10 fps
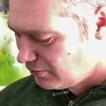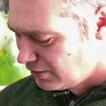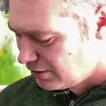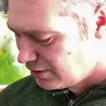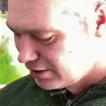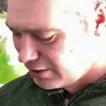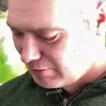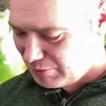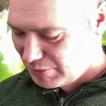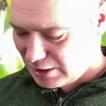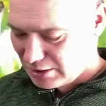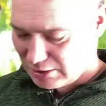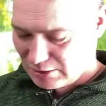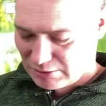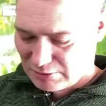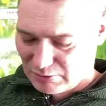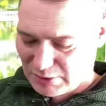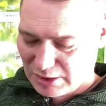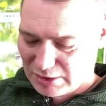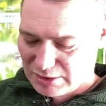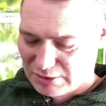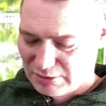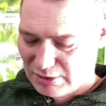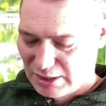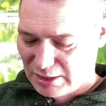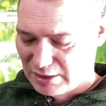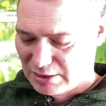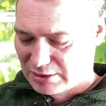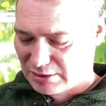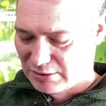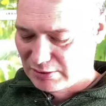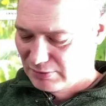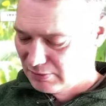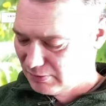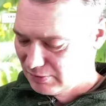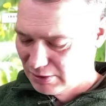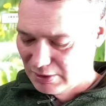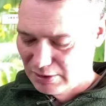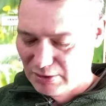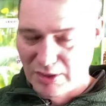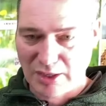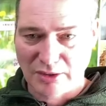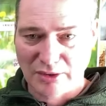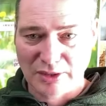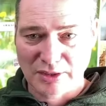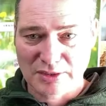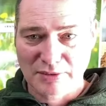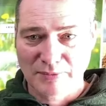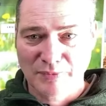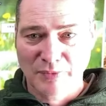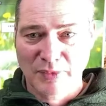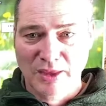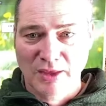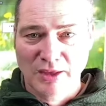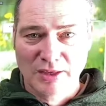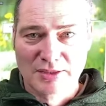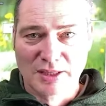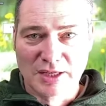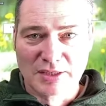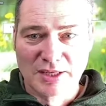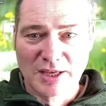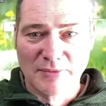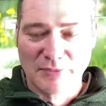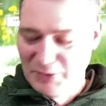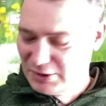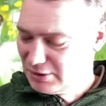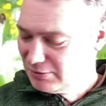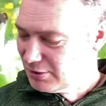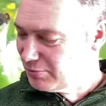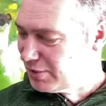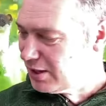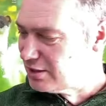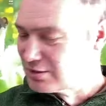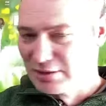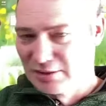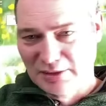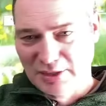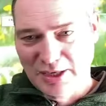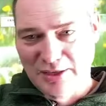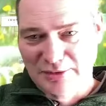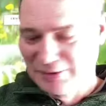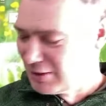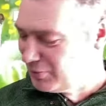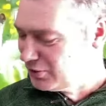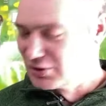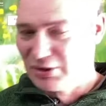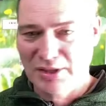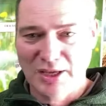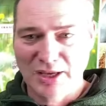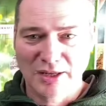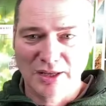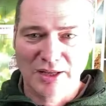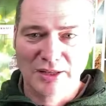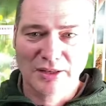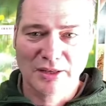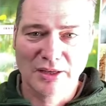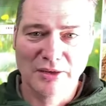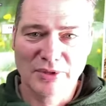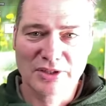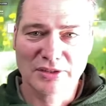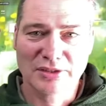with beetle wings and legs. Yeah, great little things. So that's it. We're done on pellets. Yeah, hope you enjoyed that, and we